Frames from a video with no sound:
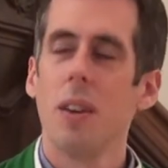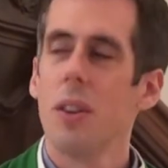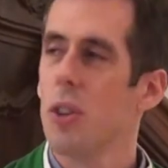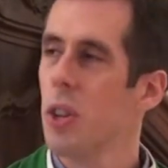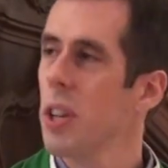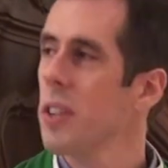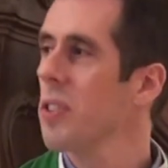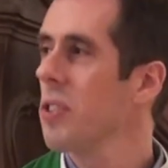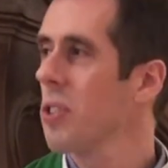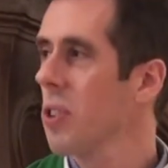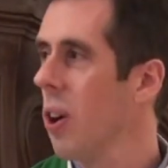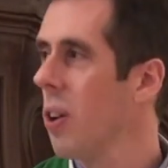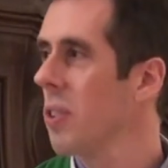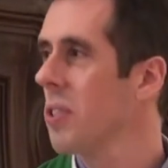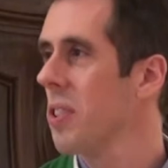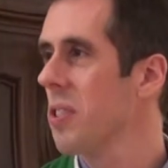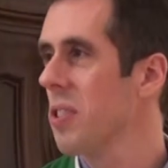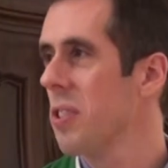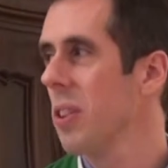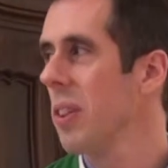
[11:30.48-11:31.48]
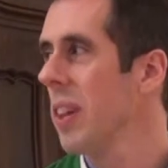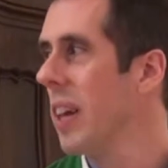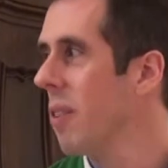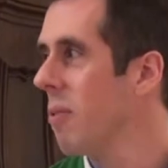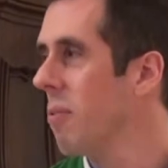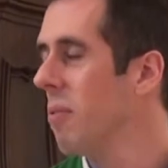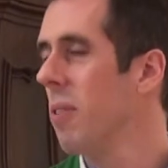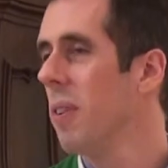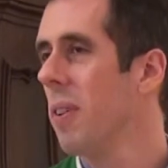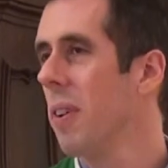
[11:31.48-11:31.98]
Jesus calls us to
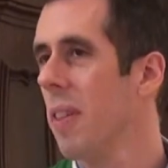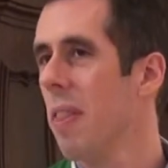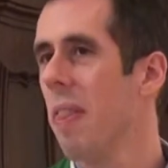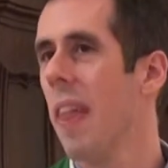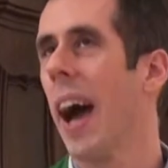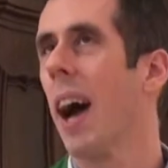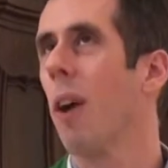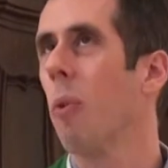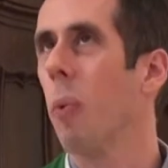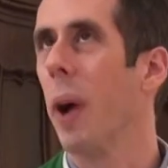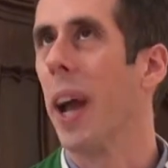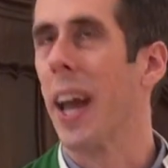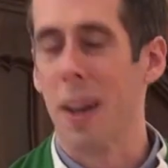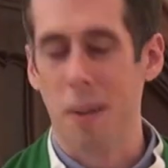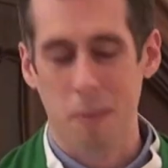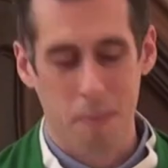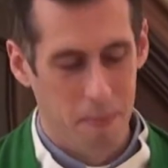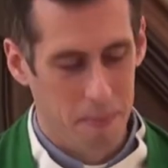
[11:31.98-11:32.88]
live that way,